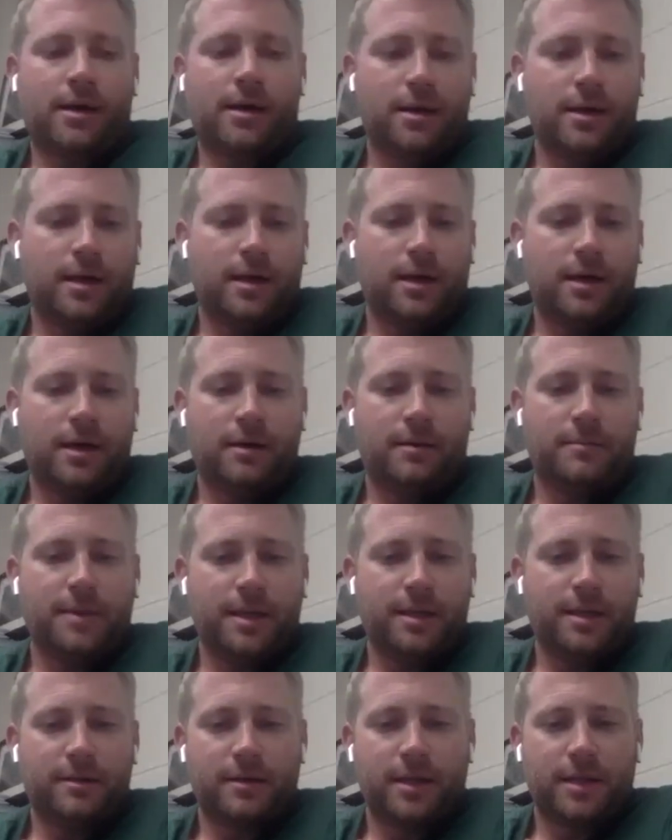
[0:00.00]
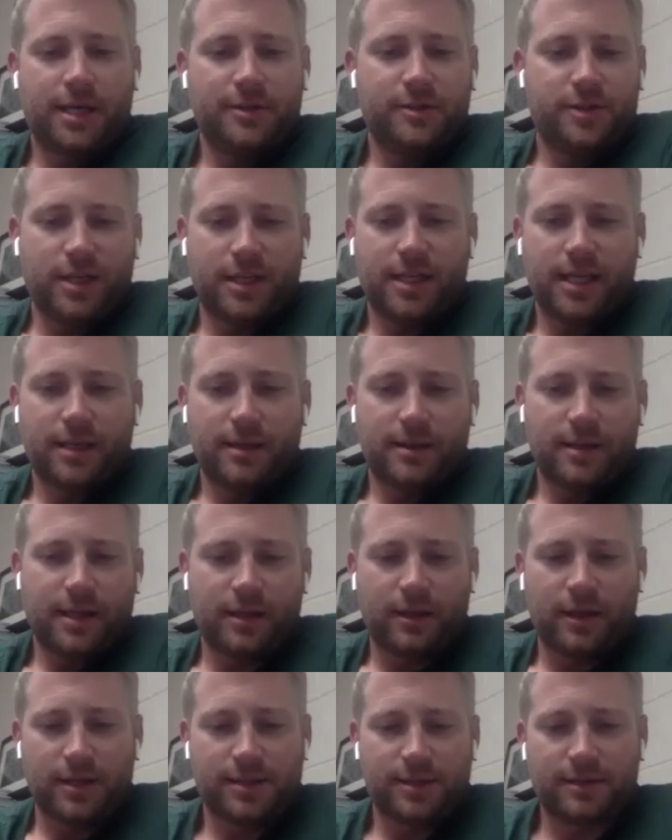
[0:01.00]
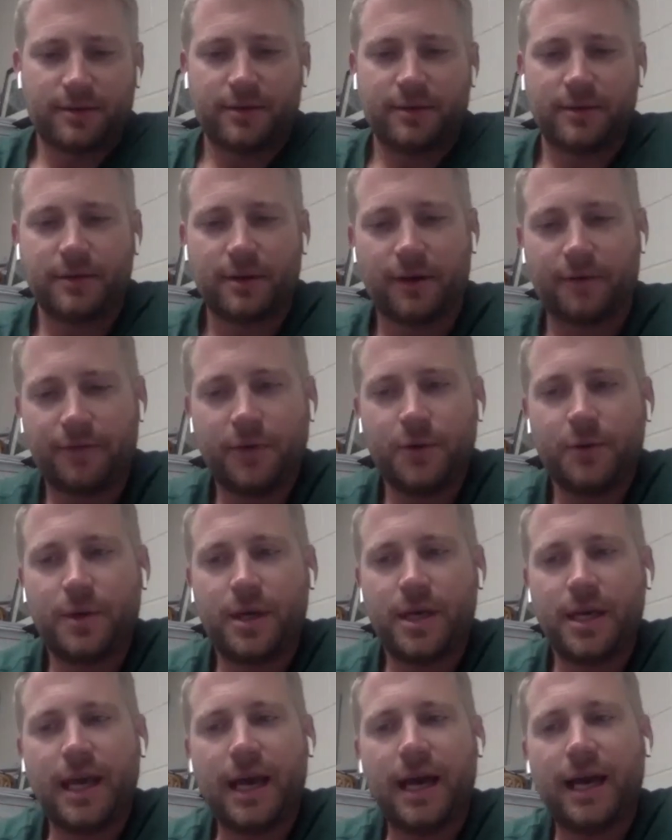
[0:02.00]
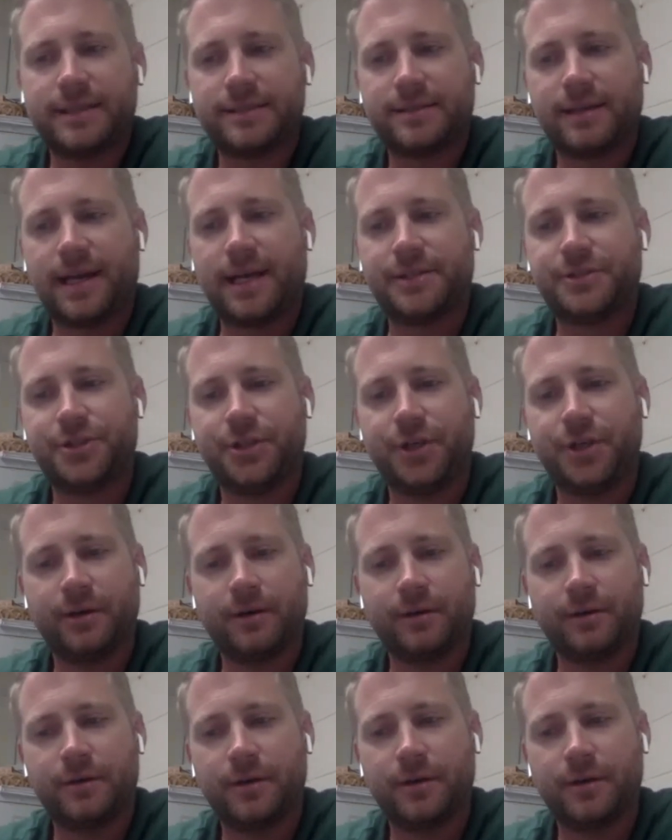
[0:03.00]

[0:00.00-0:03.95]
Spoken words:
I mean, like you said, they lost a few key guys last year